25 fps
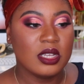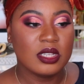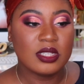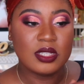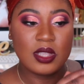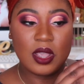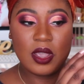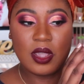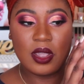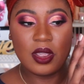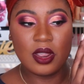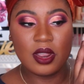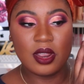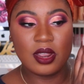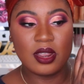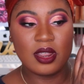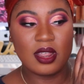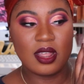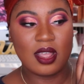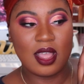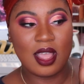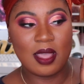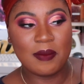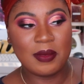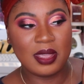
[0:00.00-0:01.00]
So,
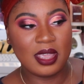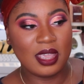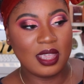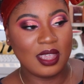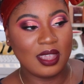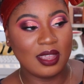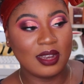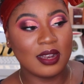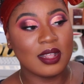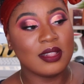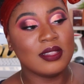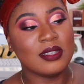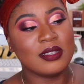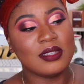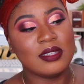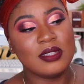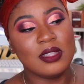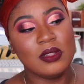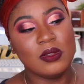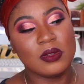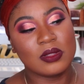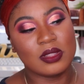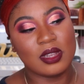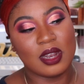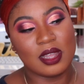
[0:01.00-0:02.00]
I mean, this is the
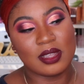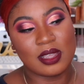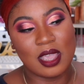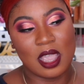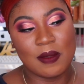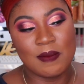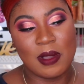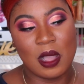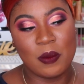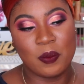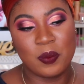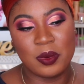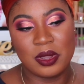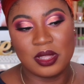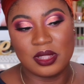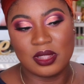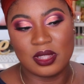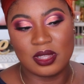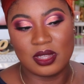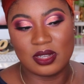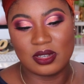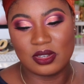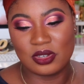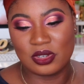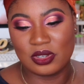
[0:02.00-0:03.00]
look that I came up
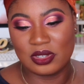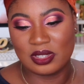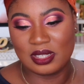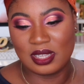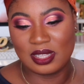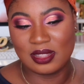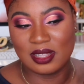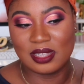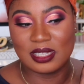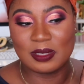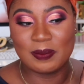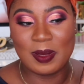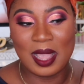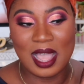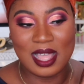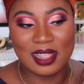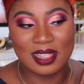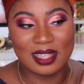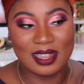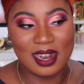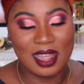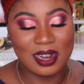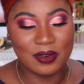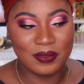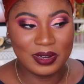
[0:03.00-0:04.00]
with using this
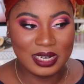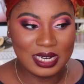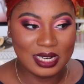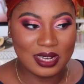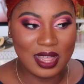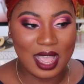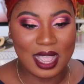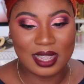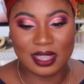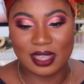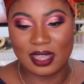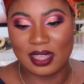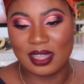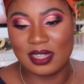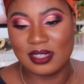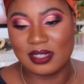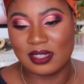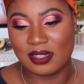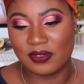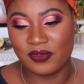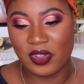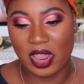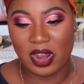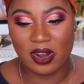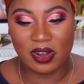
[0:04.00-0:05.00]
palette. I really like it.
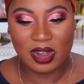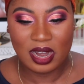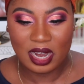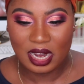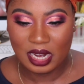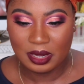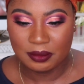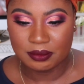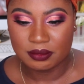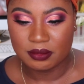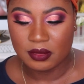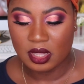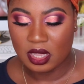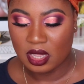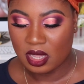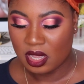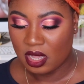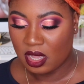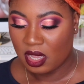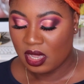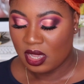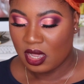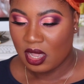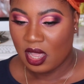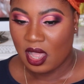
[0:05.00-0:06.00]
It's very,
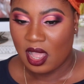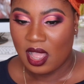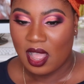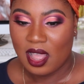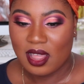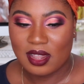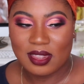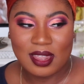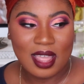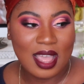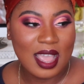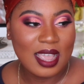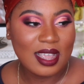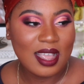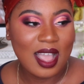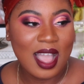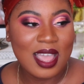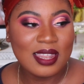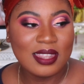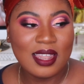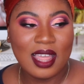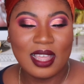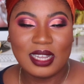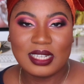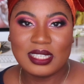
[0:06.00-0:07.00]
I
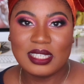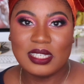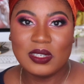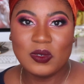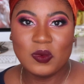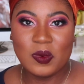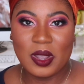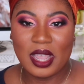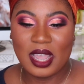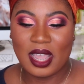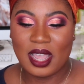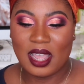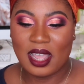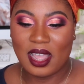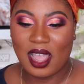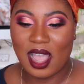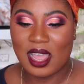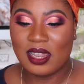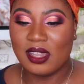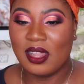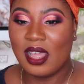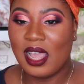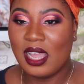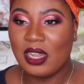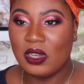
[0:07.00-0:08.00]

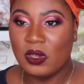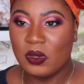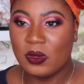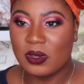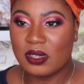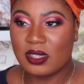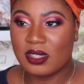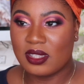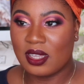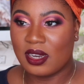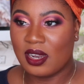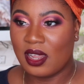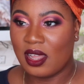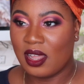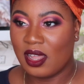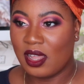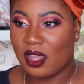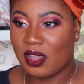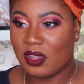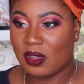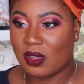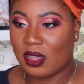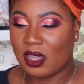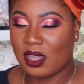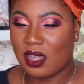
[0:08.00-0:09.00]
like looks that
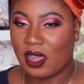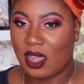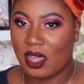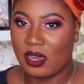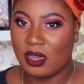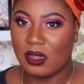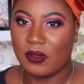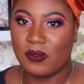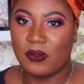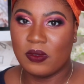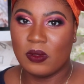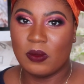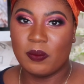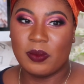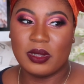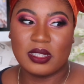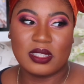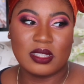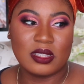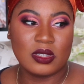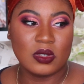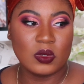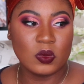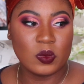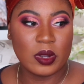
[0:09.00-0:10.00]
are colourful but
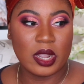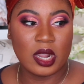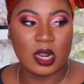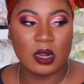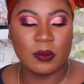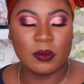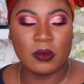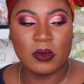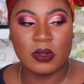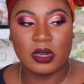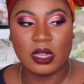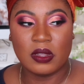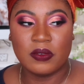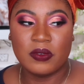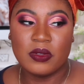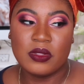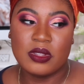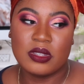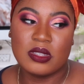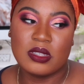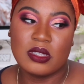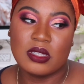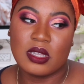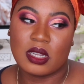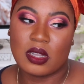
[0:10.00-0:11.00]
still wearable, and I feel
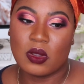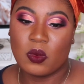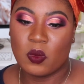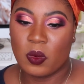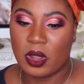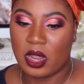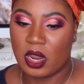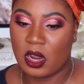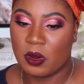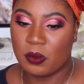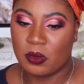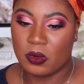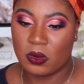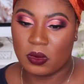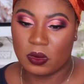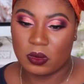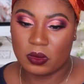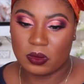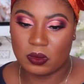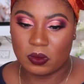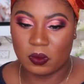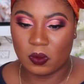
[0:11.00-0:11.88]
this is like a wearable